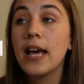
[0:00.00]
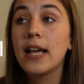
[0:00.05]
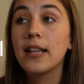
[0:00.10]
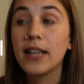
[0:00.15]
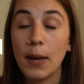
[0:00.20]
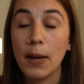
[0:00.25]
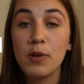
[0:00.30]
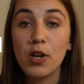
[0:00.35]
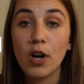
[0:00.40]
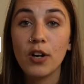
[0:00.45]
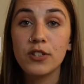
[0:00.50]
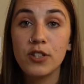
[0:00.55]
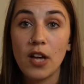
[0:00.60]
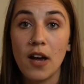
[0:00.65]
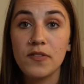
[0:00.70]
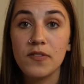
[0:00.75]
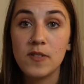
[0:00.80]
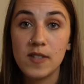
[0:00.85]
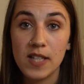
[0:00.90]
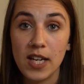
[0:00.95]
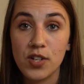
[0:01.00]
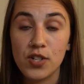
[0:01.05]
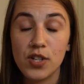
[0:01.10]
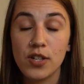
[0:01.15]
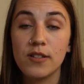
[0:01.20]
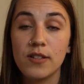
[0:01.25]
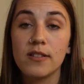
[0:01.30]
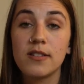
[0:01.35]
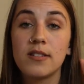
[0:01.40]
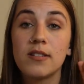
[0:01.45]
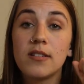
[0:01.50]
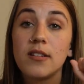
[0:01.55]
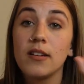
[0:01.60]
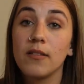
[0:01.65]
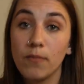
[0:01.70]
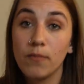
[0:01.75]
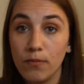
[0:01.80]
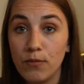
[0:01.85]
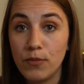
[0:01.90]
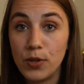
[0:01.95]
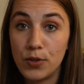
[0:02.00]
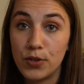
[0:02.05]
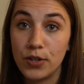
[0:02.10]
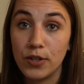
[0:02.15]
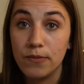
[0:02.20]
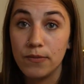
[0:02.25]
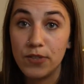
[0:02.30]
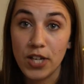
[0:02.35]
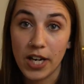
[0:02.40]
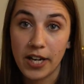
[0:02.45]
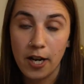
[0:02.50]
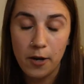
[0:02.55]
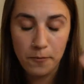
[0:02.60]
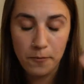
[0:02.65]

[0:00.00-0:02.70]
Lamy Yarn Soft Sensations, you should check it